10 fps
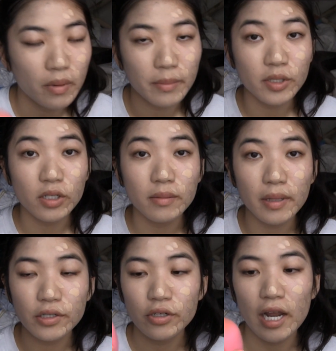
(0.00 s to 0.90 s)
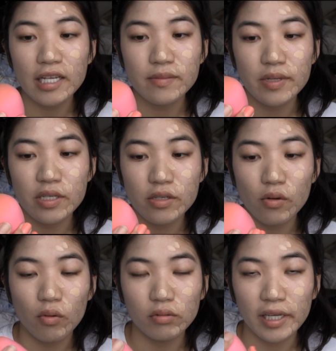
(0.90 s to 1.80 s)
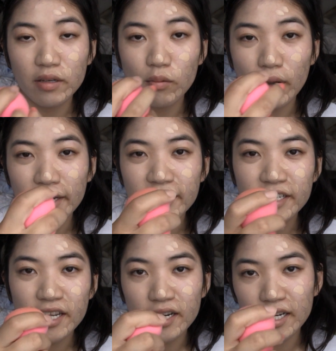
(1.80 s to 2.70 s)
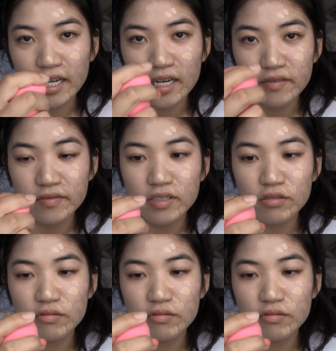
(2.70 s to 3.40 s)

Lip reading: my Beauty Blender has been like wetted, and I kind of